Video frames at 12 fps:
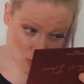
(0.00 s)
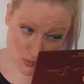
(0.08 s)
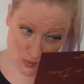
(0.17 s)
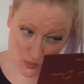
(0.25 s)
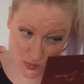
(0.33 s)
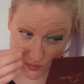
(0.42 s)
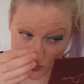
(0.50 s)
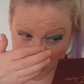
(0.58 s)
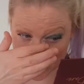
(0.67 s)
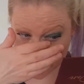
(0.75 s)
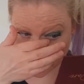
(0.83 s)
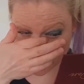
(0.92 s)

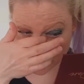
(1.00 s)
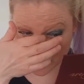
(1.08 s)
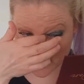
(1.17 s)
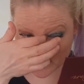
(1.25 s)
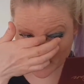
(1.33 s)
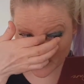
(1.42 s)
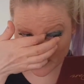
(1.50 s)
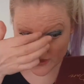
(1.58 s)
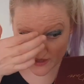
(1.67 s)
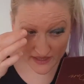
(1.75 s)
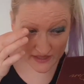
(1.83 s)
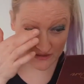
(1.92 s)
gold or something
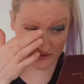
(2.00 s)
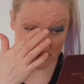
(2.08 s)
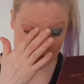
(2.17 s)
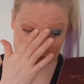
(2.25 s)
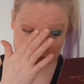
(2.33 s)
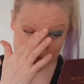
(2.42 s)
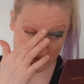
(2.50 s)
like that.